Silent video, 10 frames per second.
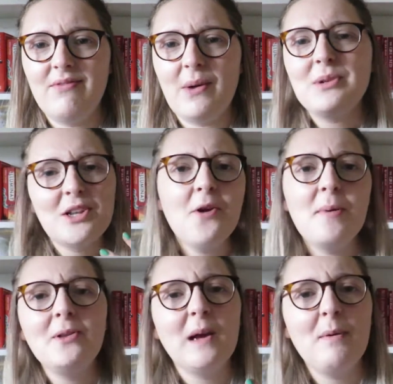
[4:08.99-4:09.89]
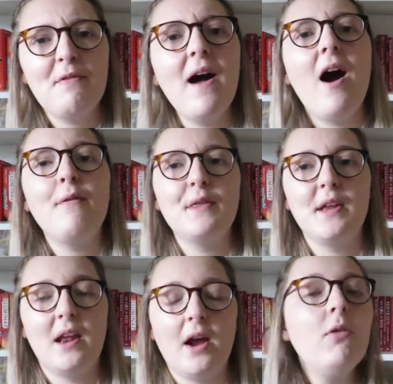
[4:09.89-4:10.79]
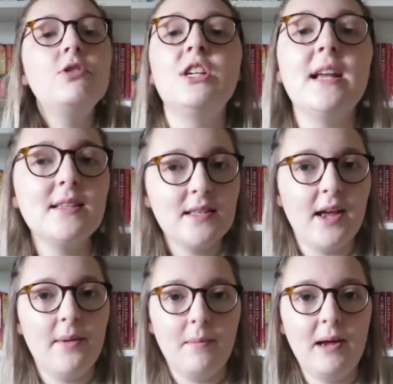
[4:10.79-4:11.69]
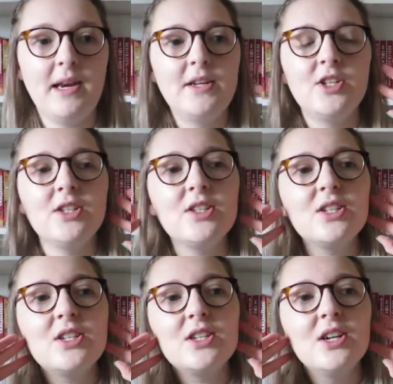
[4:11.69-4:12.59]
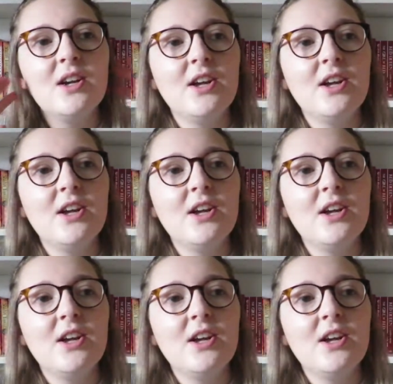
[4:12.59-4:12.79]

there was no build up of that other than like, oh, she kissed him. And it just,